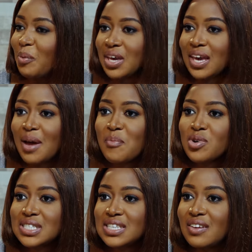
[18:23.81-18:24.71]
how we can get
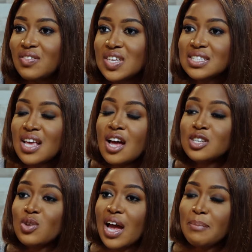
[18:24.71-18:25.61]
more savings
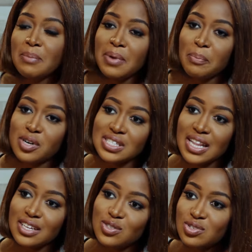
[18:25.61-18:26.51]
so I can be a big
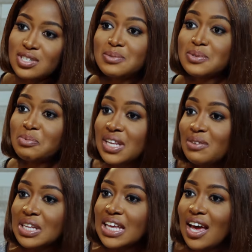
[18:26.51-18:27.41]
person like Tunji. It was
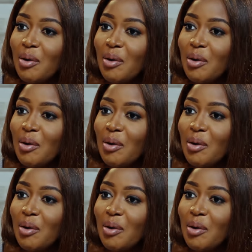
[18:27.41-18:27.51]
really, really